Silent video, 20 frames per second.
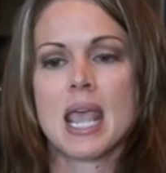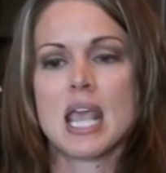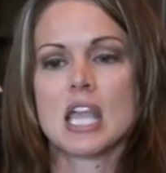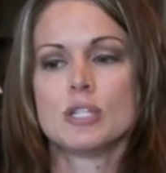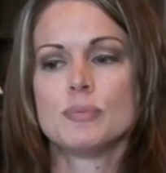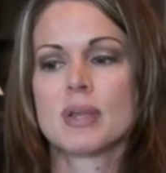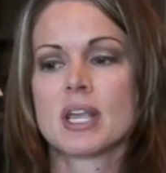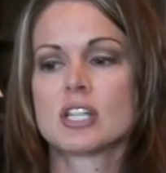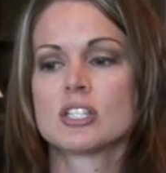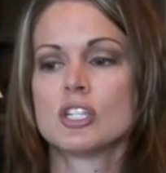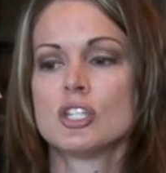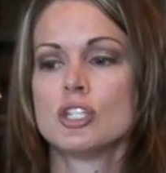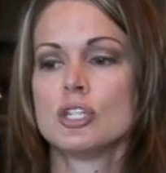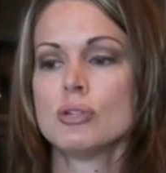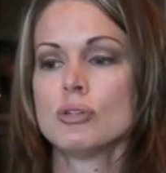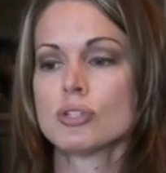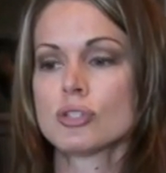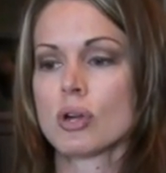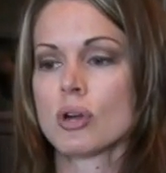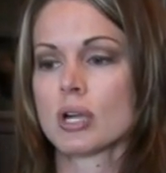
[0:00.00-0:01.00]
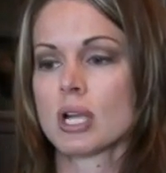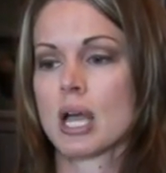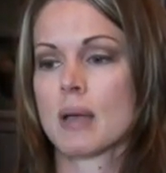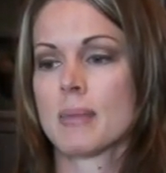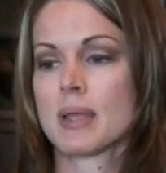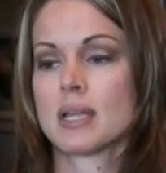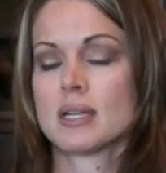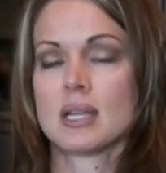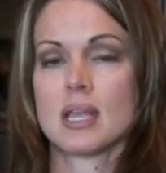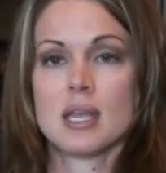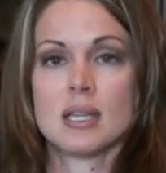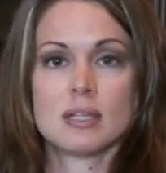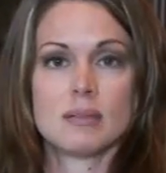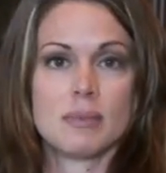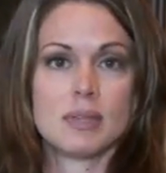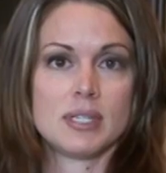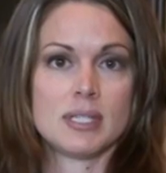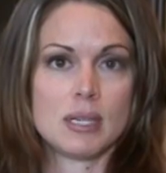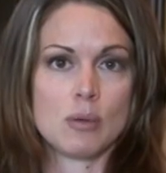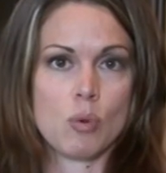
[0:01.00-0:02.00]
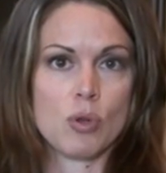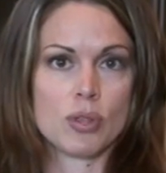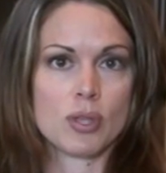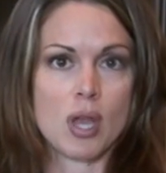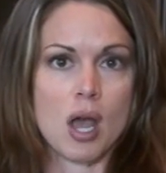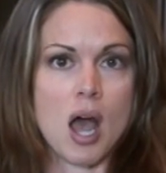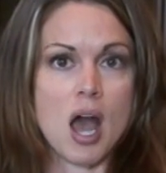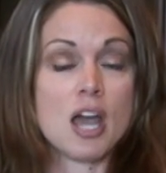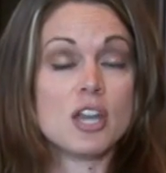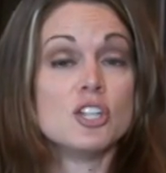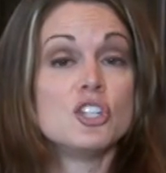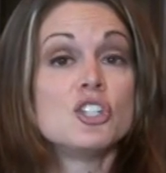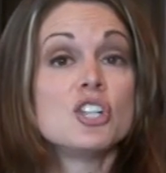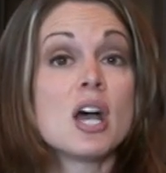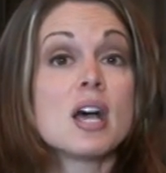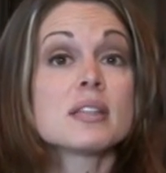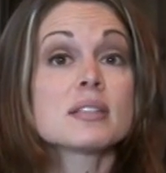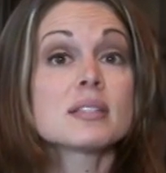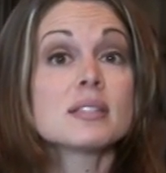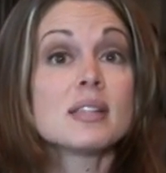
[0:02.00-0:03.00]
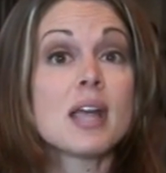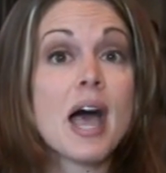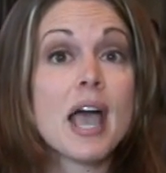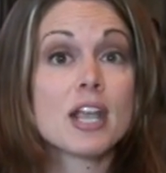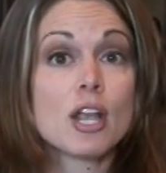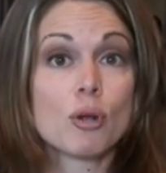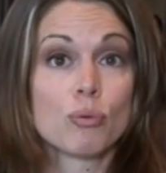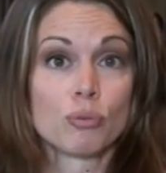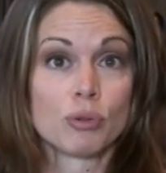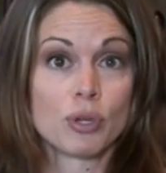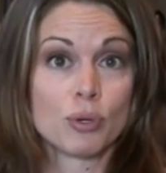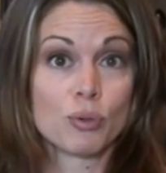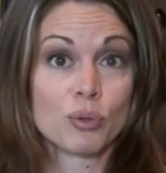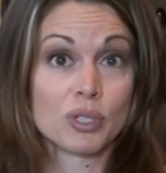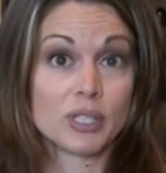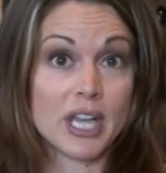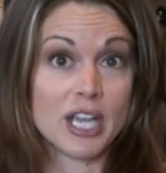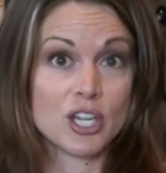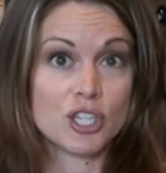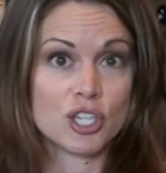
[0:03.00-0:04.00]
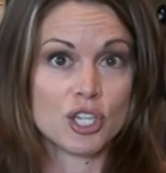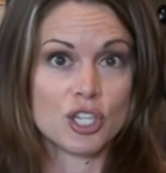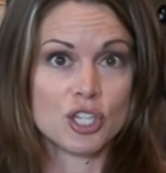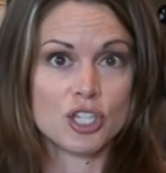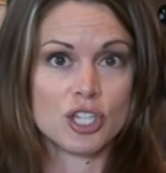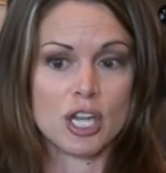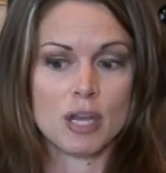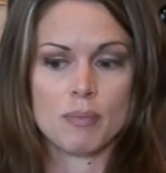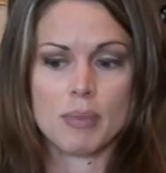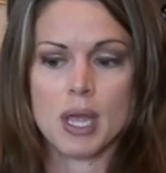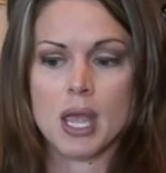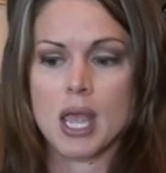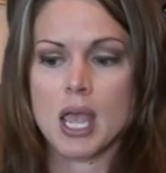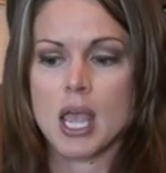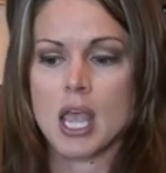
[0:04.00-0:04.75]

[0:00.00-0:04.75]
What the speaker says: is because as you start coming into intimacy with God, just like a real relationship,